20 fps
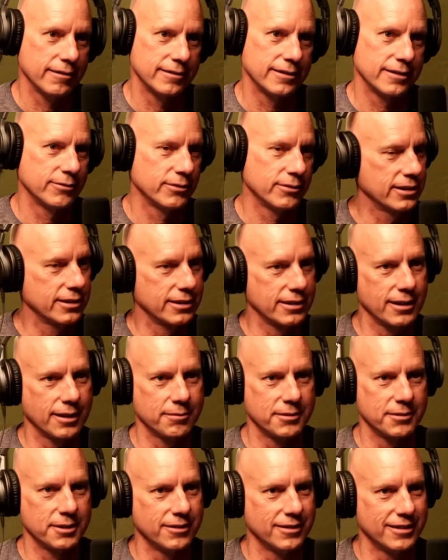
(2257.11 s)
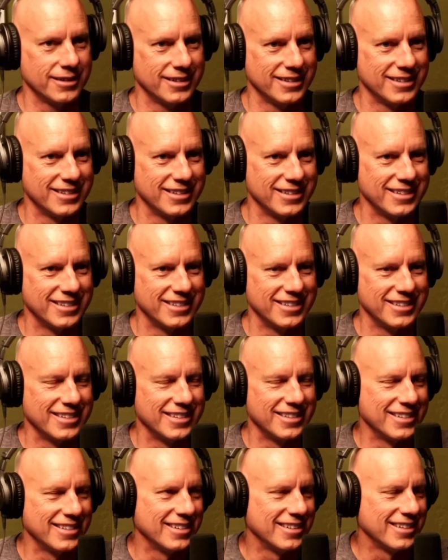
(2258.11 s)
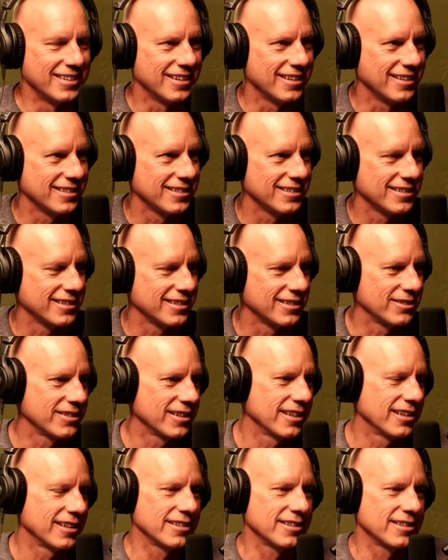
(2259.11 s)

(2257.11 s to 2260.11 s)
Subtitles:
and we just kept going. I was like, okay, that's